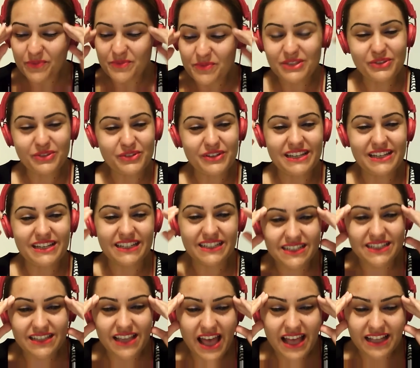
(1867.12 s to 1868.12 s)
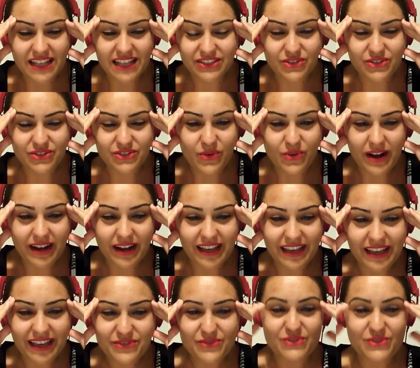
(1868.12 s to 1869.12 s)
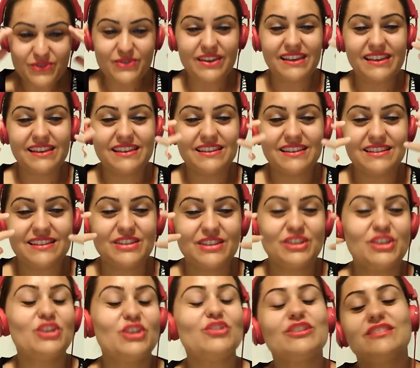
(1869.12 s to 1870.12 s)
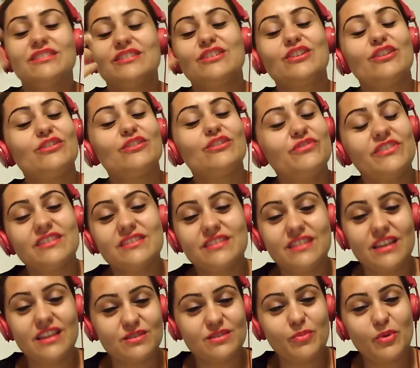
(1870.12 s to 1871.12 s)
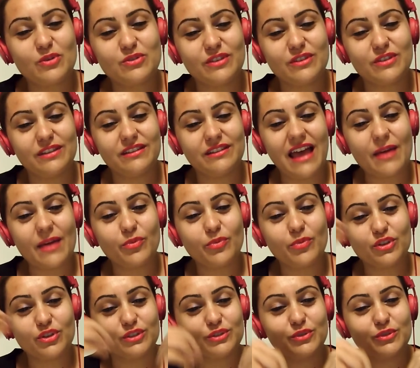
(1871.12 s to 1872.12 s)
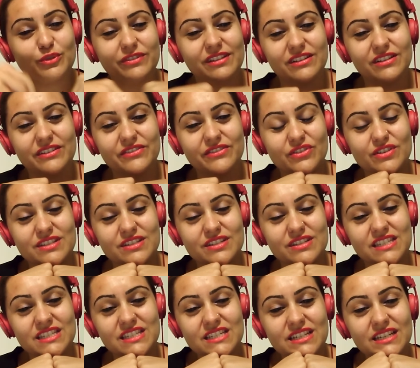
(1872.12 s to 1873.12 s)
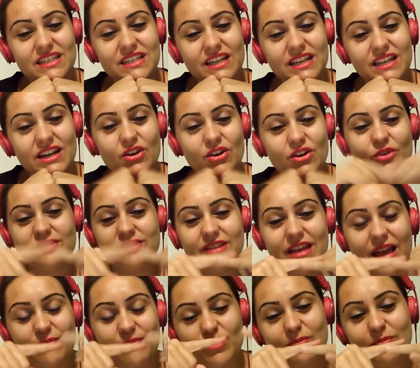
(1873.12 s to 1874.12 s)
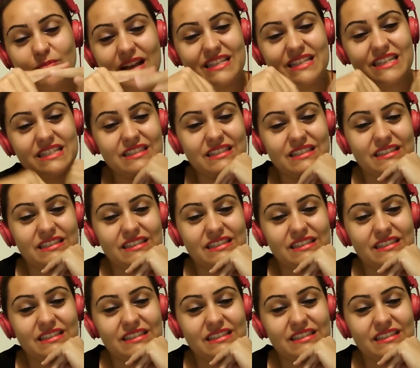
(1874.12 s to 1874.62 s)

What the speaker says: to really understand, what gave you the security, the confidence, I suppose, that that project could be delivered on time, on budget.